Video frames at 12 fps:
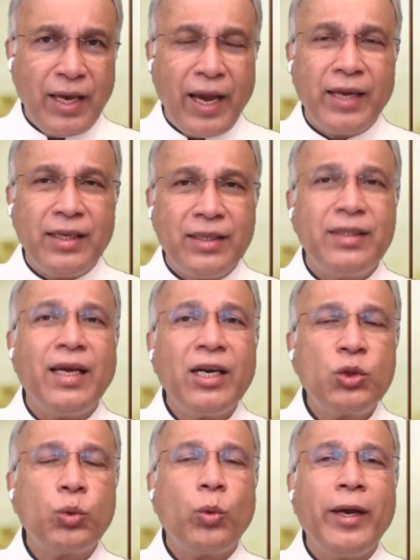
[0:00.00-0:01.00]
And
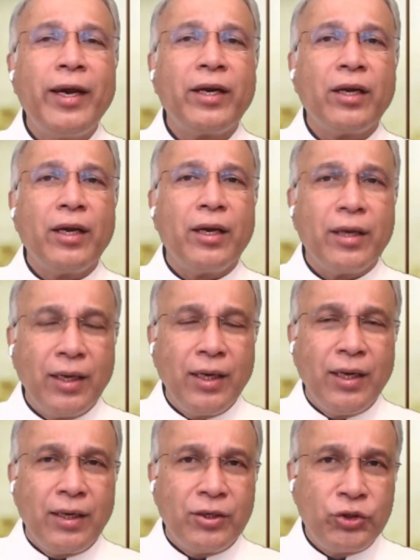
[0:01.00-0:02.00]
that's where
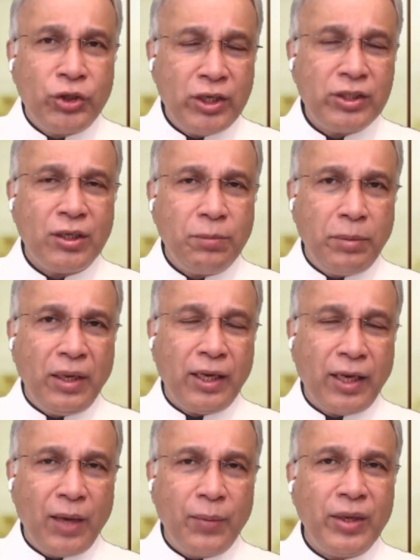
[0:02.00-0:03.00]
Xi
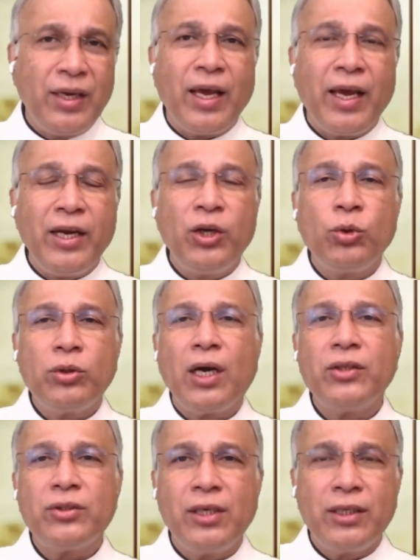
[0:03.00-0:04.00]
Jinping came in in
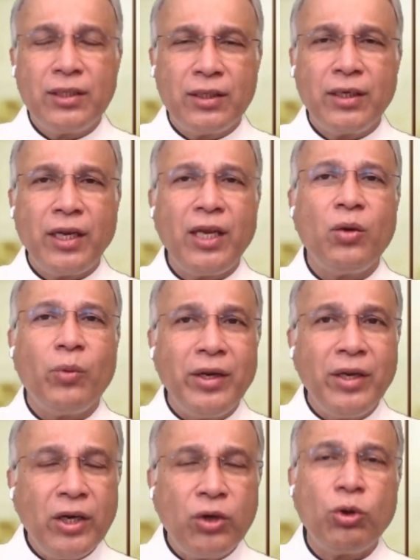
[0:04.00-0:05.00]
2013 when
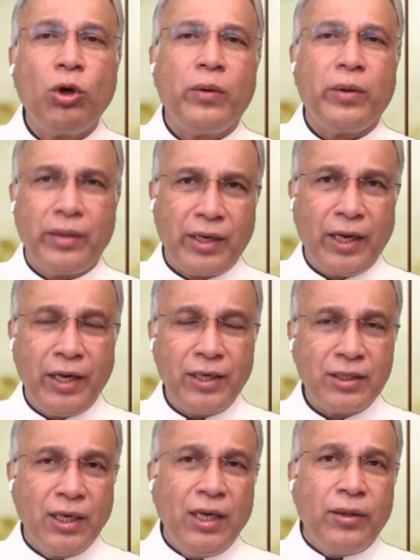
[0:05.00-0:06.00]
he took over the
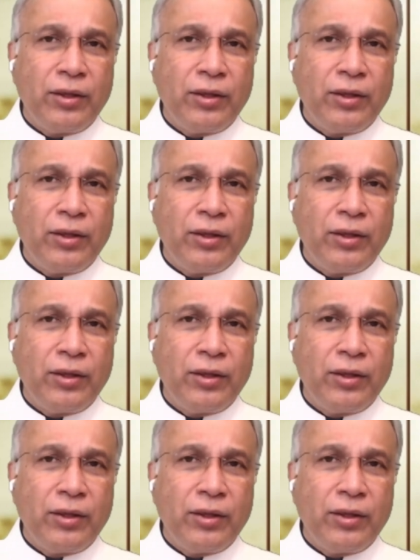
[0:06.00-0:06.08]
reins.